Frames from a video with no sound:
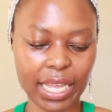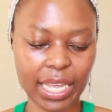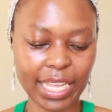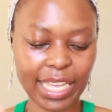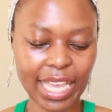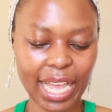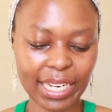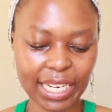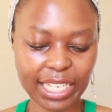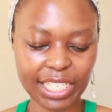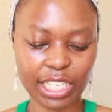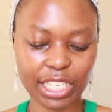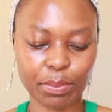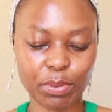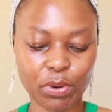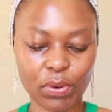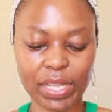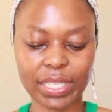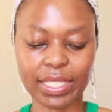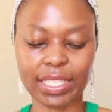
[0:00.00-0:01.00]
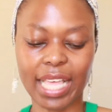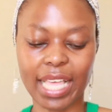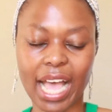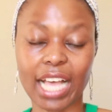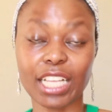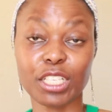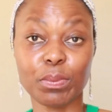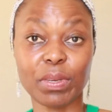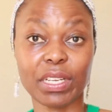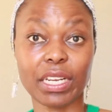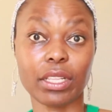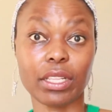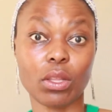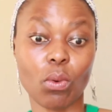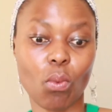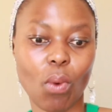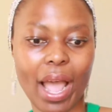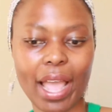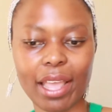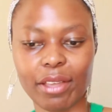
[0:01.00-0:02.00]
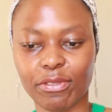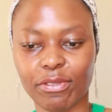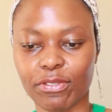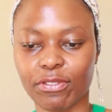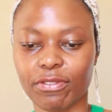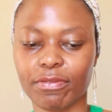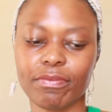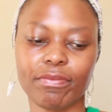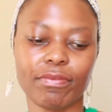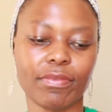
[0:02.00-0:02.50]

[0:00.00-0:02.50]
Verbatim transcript: Iyanla separates the husband and the wife.